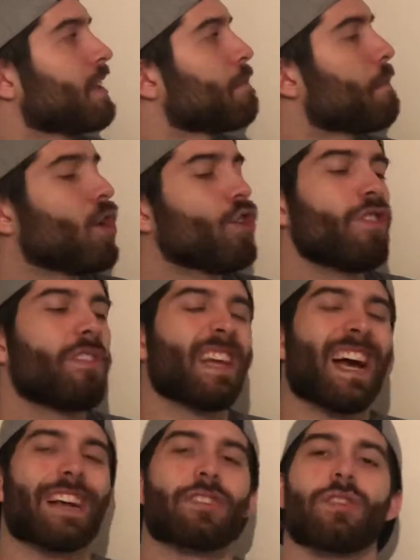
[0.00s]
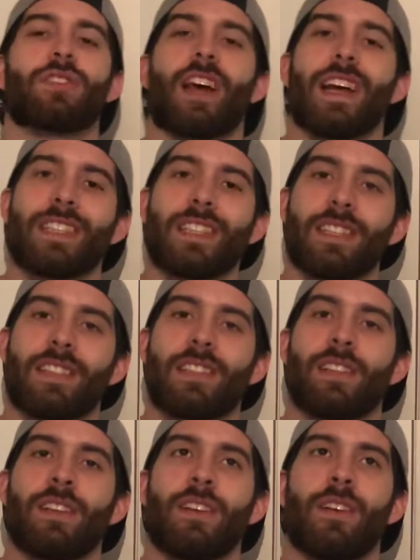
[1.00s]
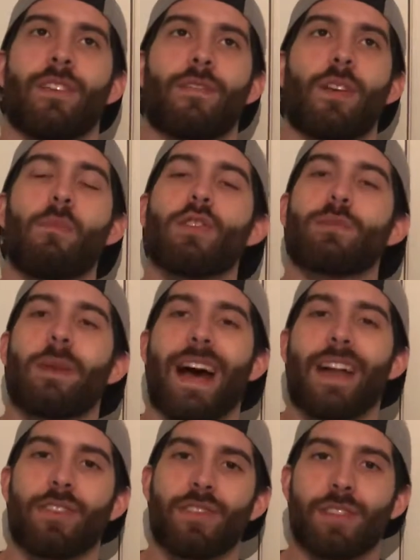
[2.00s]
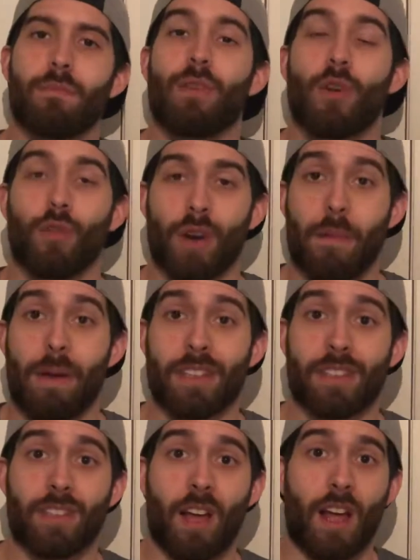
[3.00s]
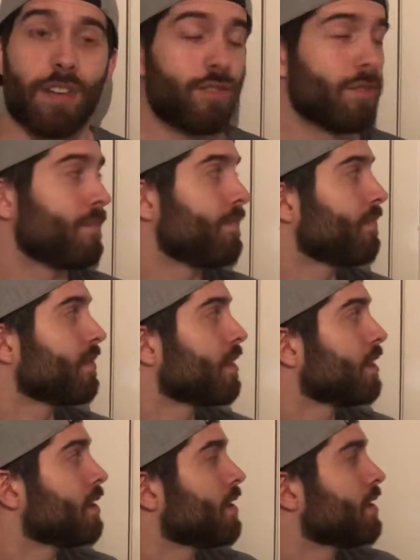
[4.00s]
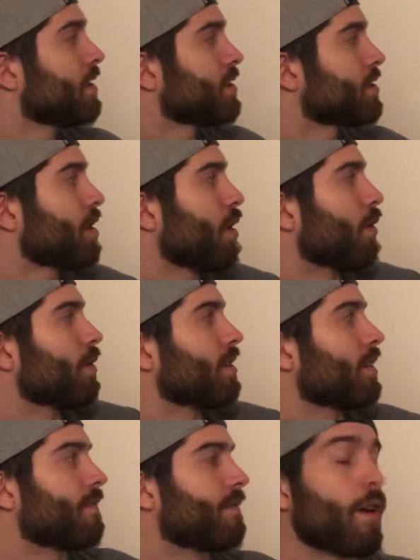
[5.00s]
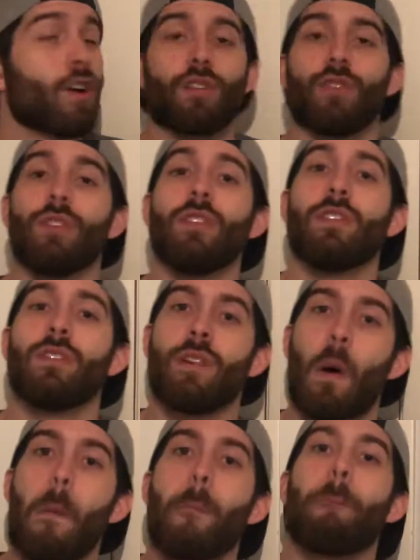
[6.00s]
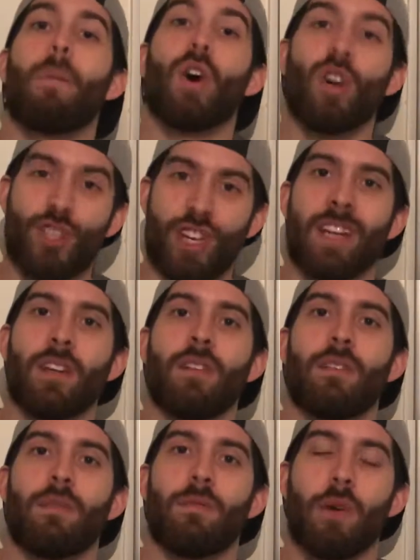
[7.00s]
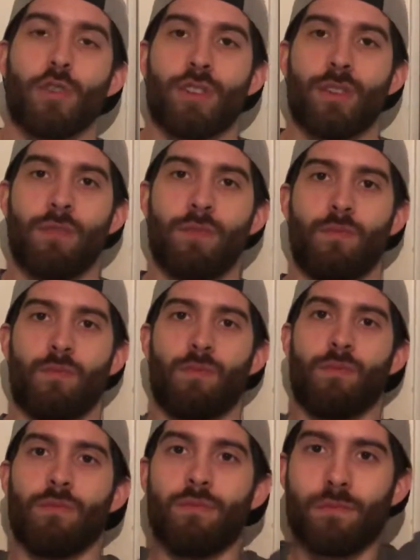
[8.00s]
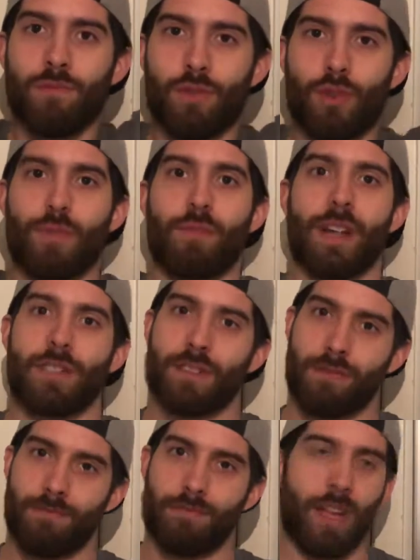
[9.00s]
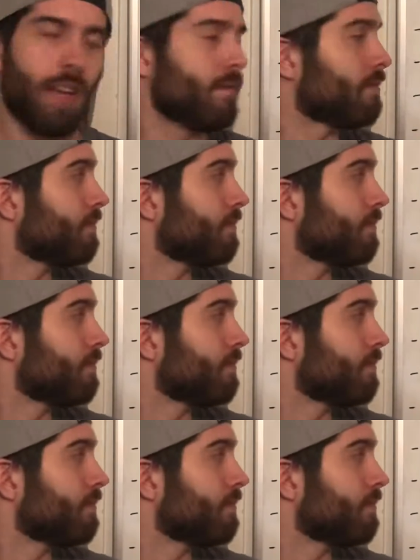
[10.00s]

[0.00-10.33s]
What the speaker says: pull the exercises from those patterns and program as such. So a vertical pushing motion, shoulder press, yeah?